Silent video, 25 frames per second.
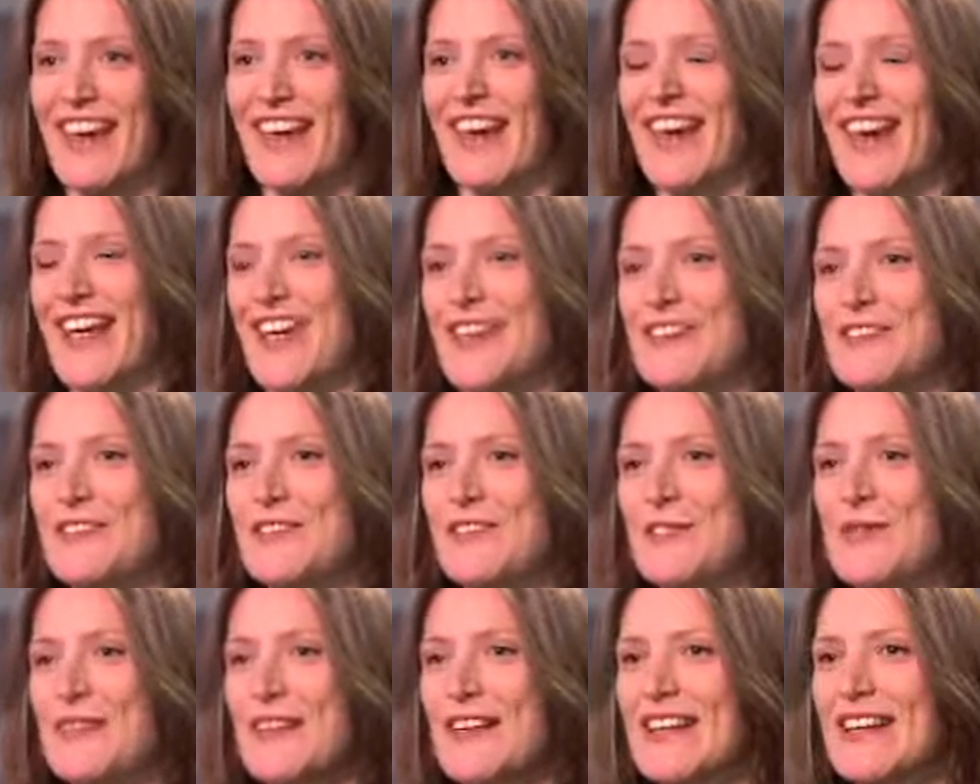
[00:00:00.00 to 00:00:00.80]

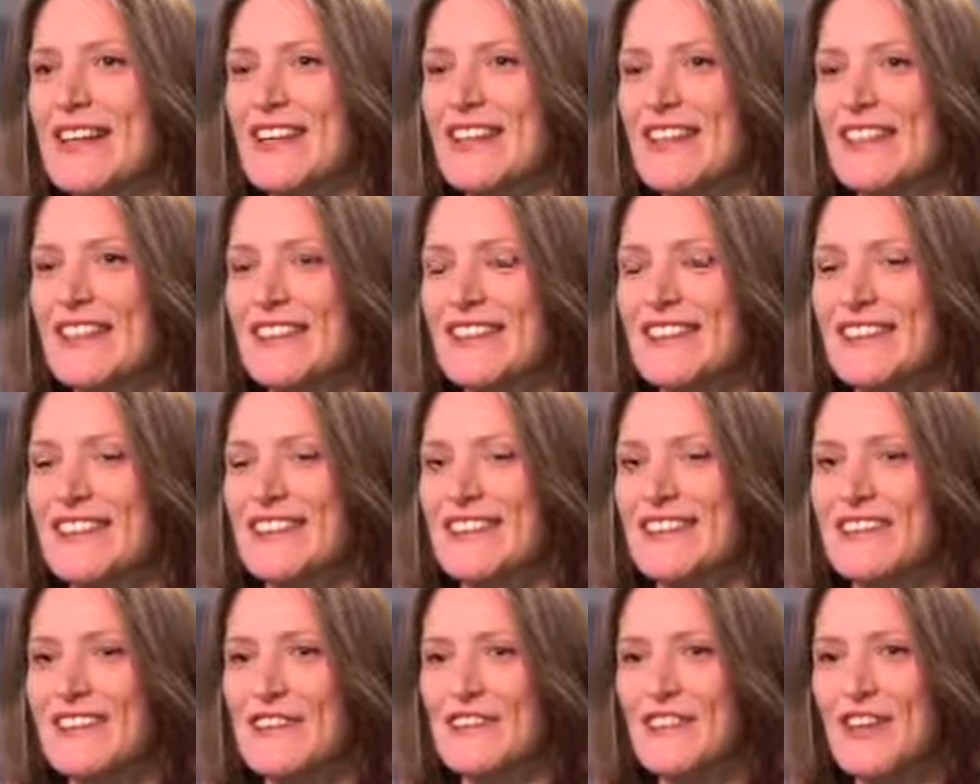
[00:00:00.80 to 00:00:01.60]
and we
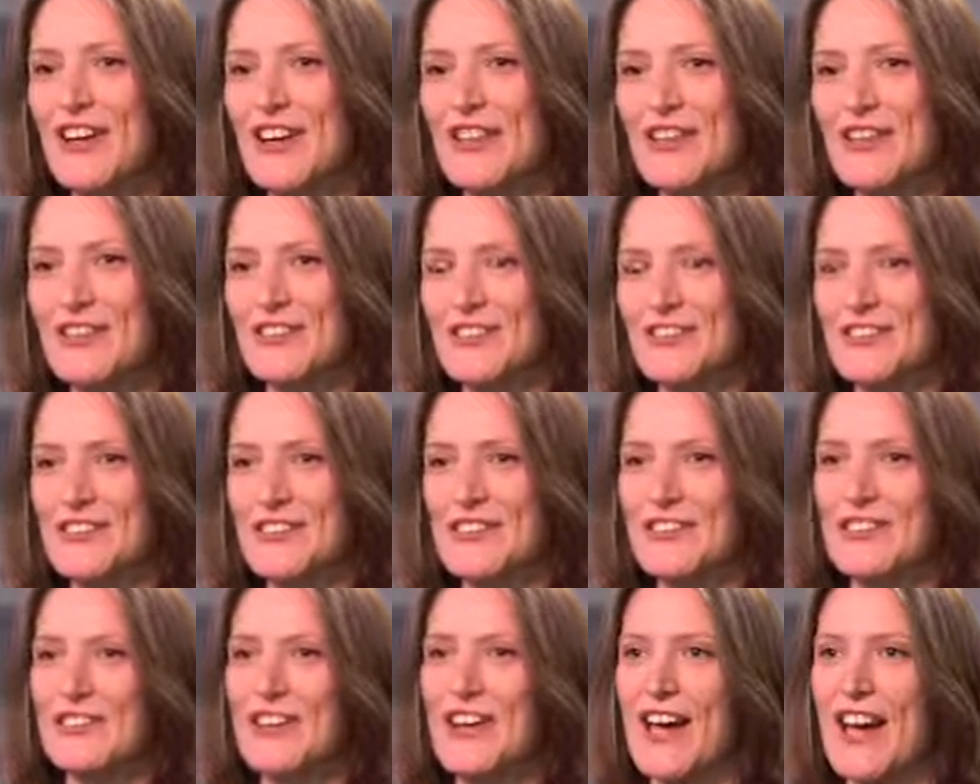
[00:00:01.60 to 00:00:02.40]
try to
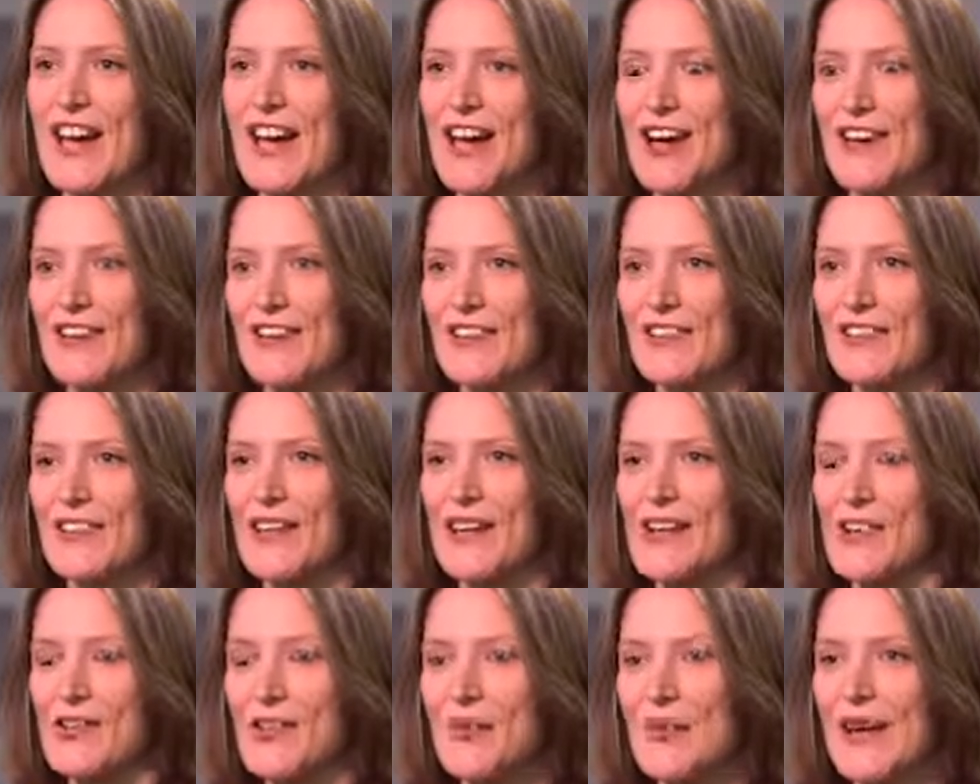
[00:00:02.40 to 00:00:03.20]
do
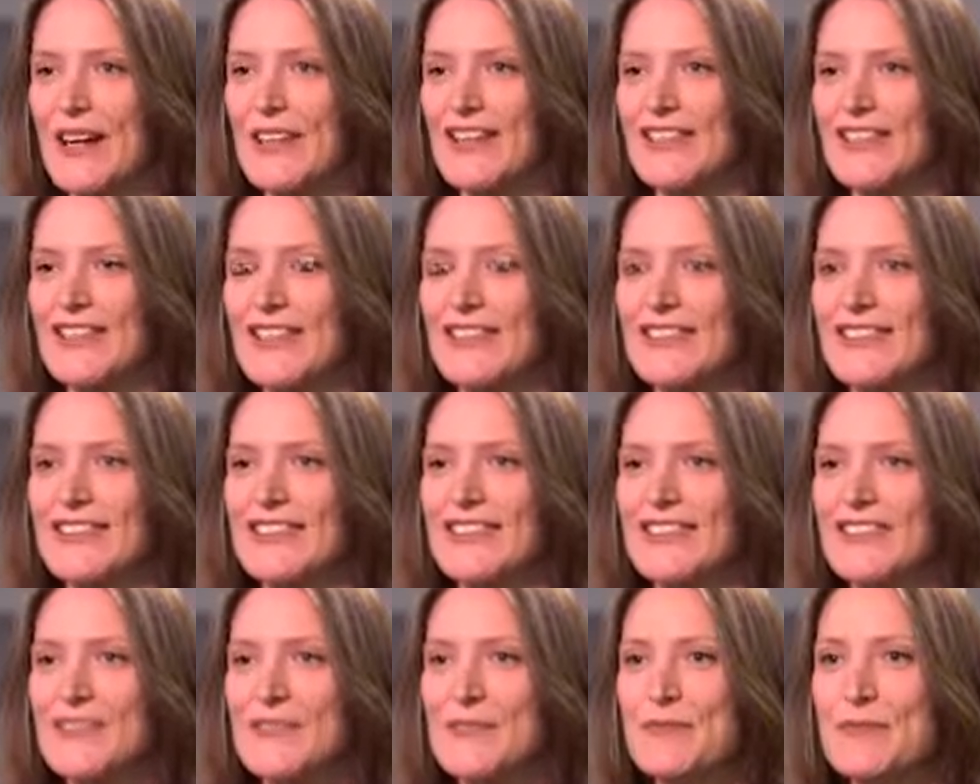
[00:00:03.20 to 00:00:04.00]
our
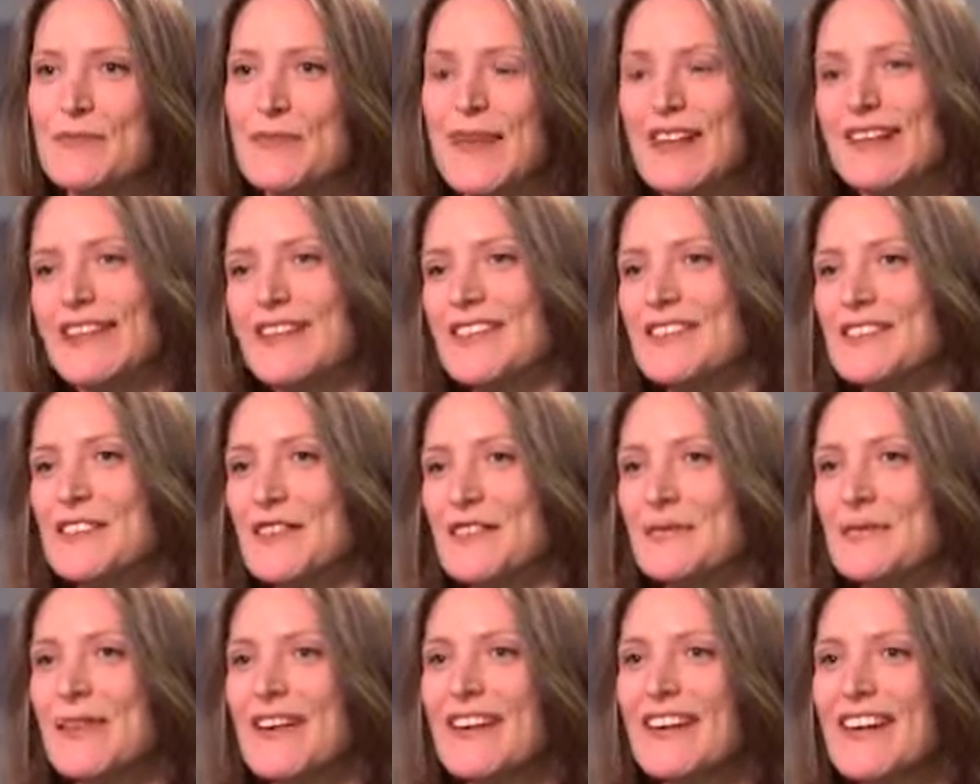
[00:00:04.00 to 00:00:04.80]
weekly meetings
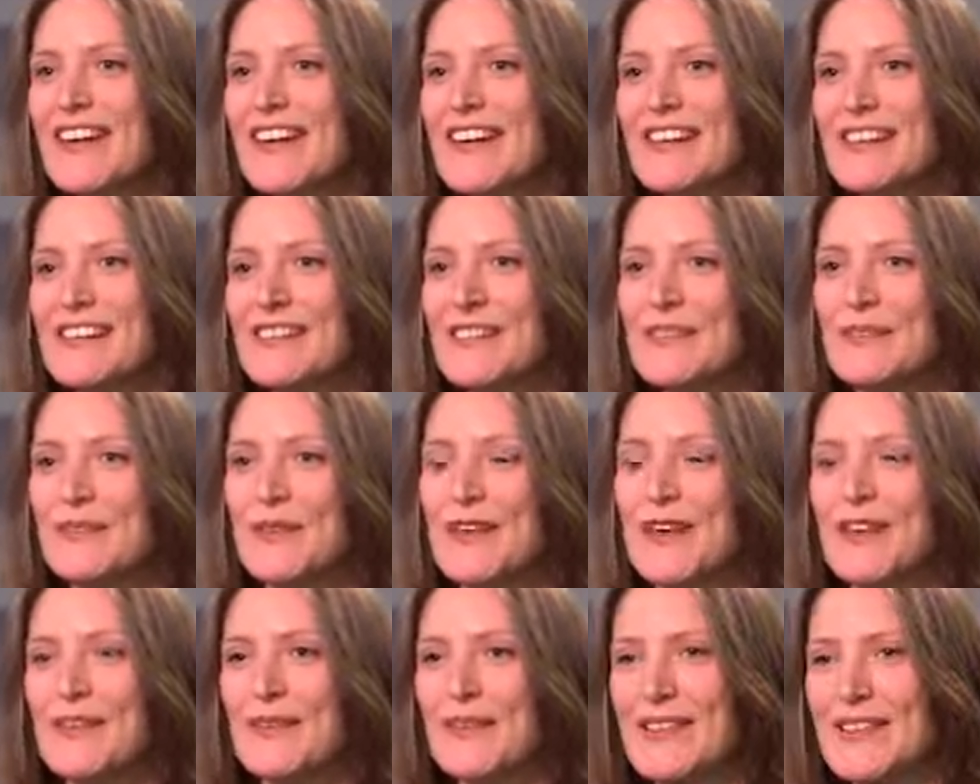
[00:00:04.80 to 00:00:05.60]
on Mondays
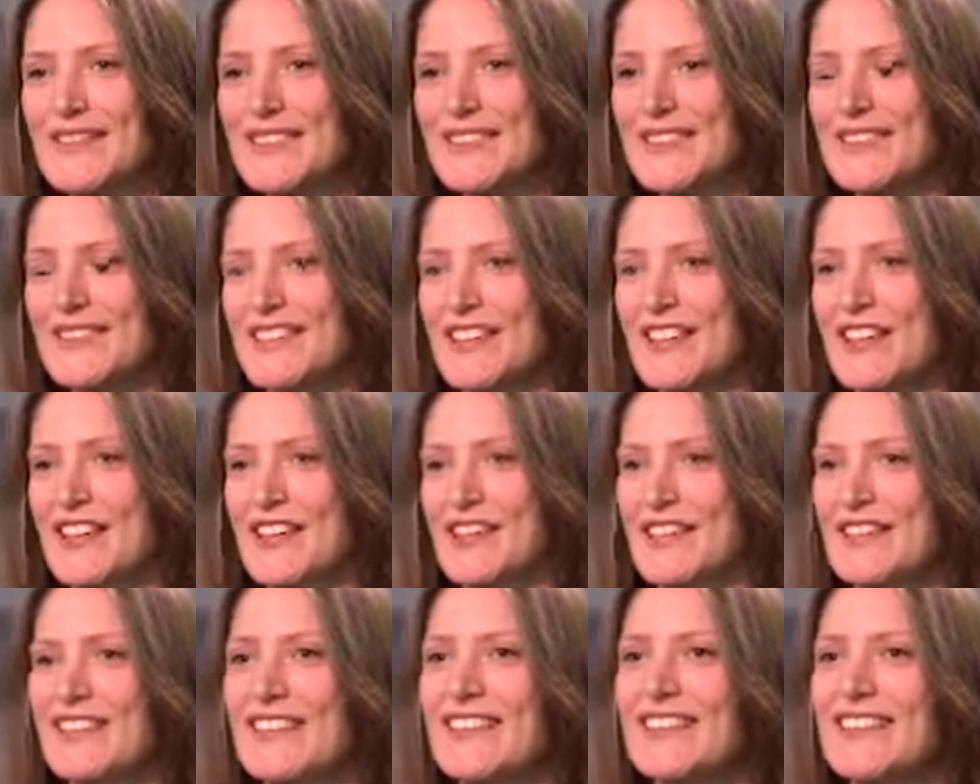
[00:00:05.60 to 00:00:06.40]
where we sit
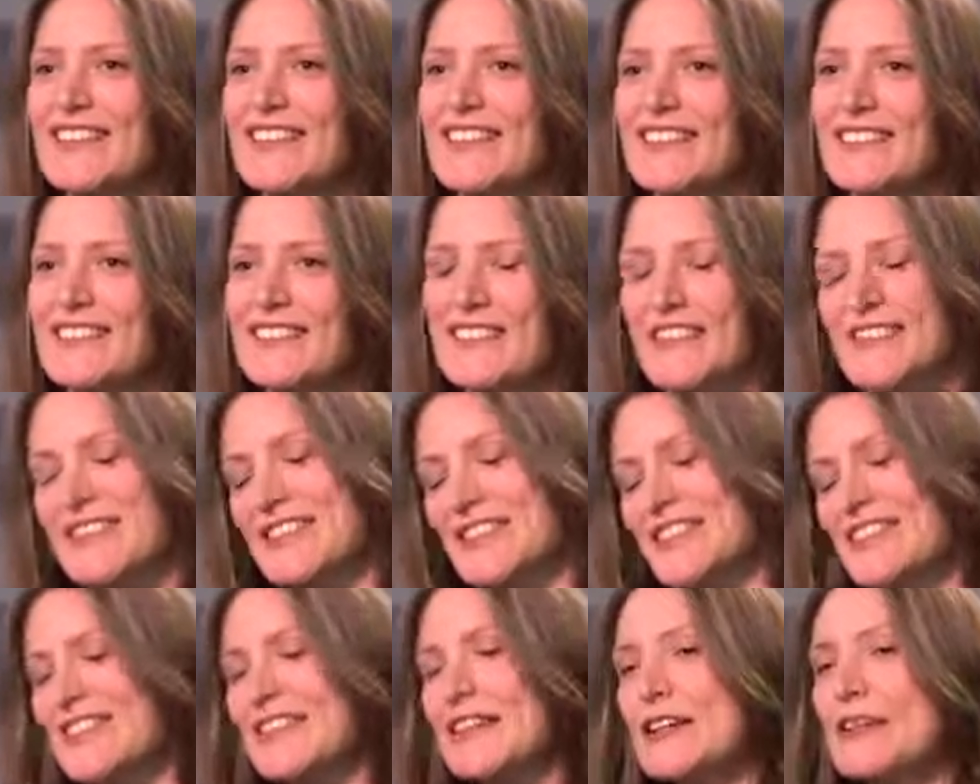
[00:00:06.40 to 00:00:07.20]
down and
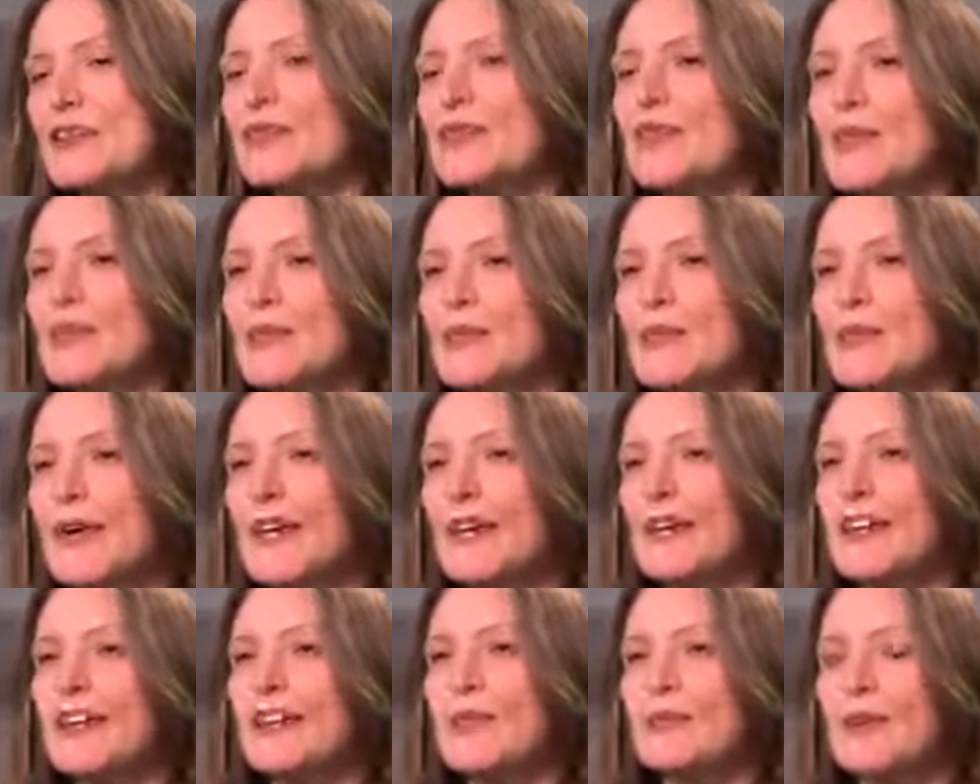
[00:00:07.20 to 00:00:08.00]
it's an informal
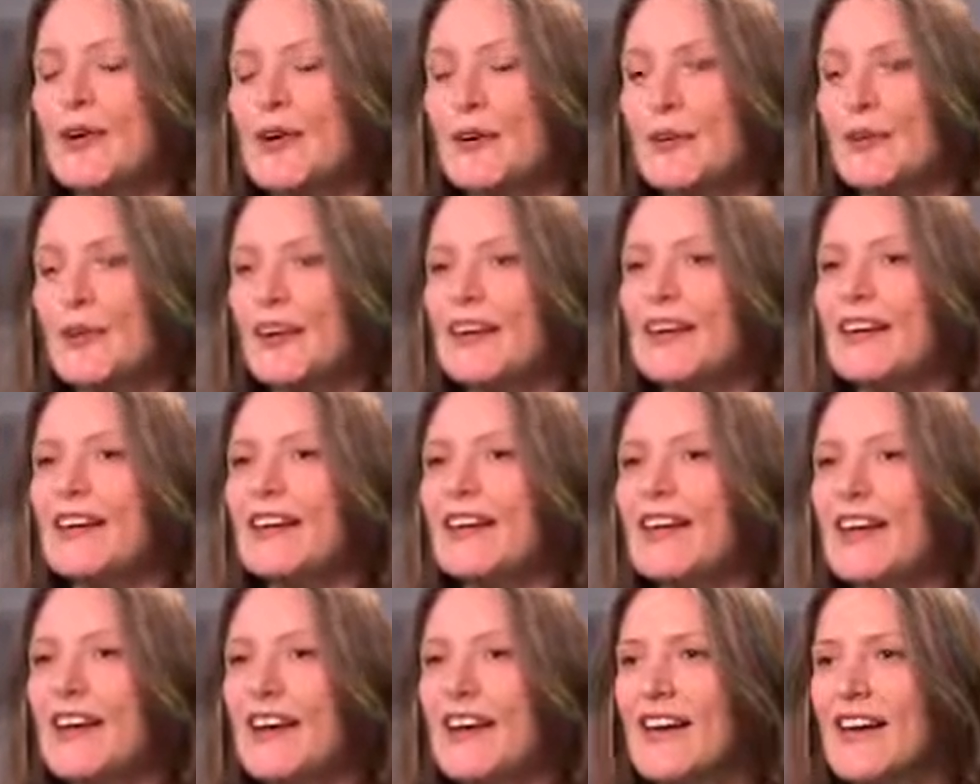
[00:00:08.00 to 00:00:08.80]
meeting, but we